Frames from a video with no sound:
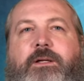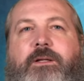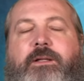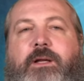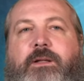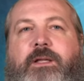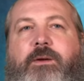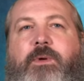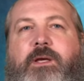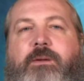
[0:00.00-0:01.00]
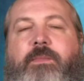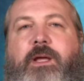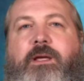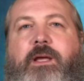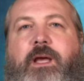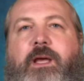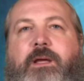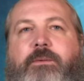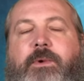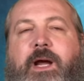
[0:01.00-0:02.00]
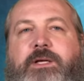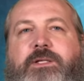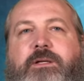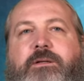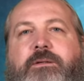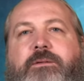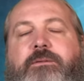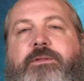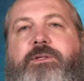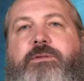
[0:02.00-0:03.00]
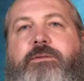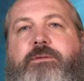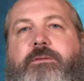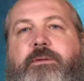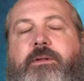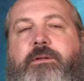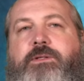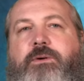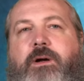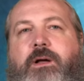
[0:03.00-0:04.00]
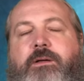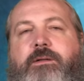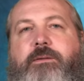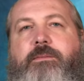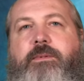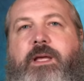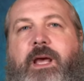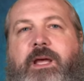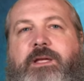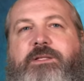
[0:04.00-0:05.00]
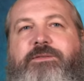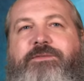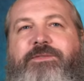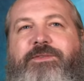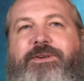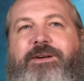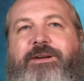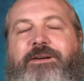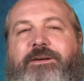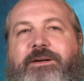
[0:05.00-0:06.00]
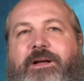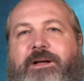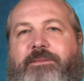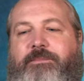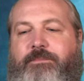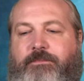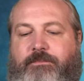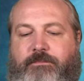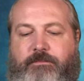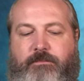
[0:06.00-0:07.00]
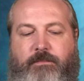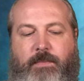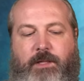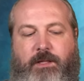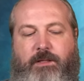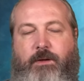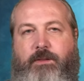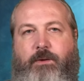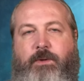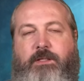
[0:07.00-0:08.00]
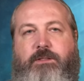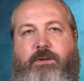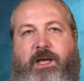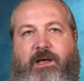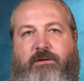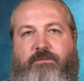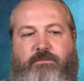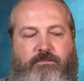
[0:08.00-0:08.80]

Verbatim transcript: then we can make a rational, strong case for that we do have,